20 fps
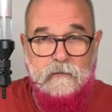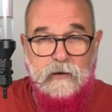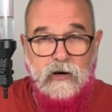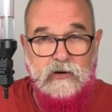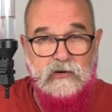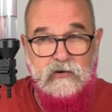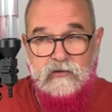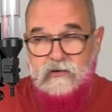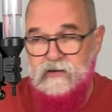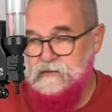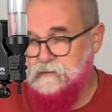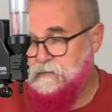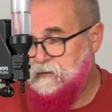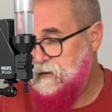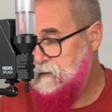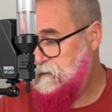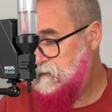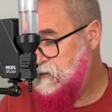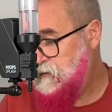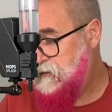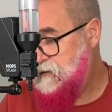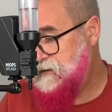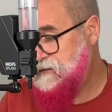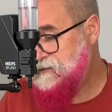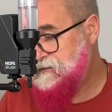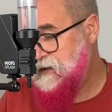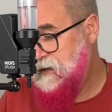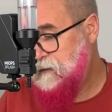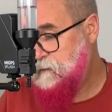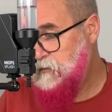micro USB for
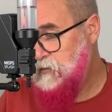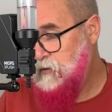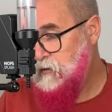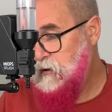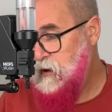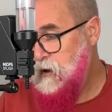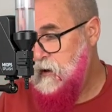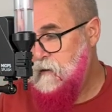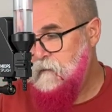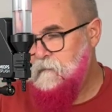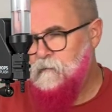this cable.